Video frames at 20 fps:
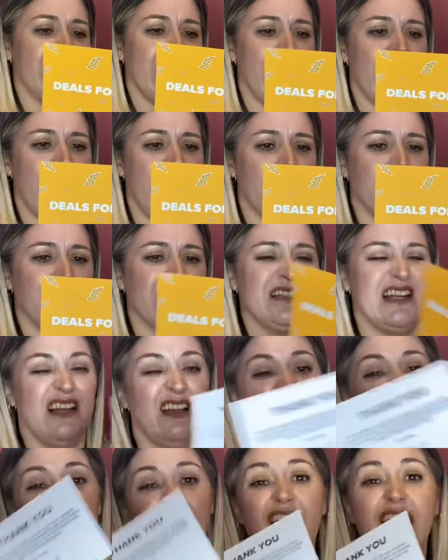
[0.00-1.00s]
it's like a
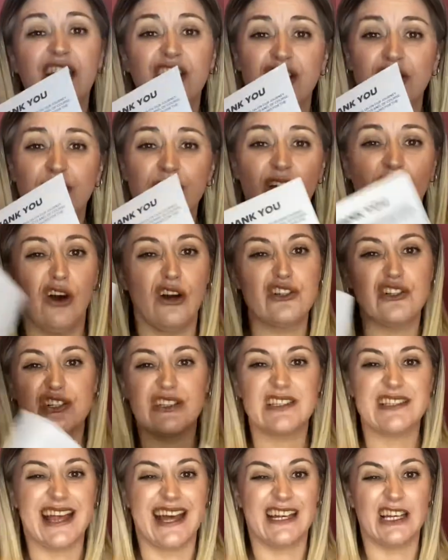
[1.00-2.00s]
little thank you card,
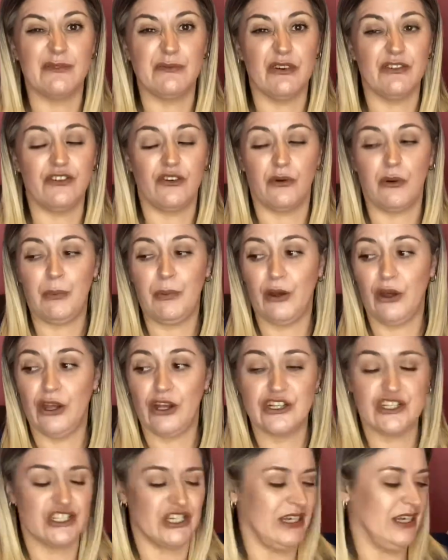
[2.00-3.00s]
just thanking them for the
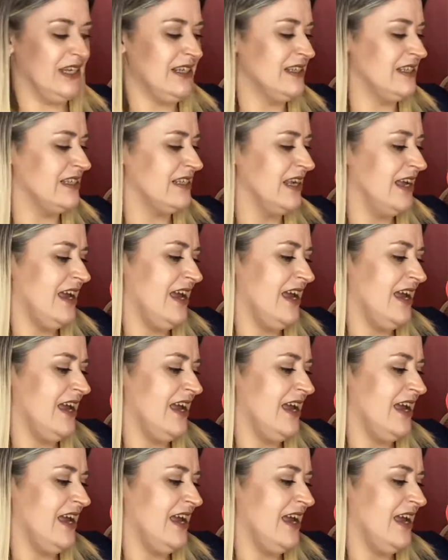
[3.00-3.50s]
purchase.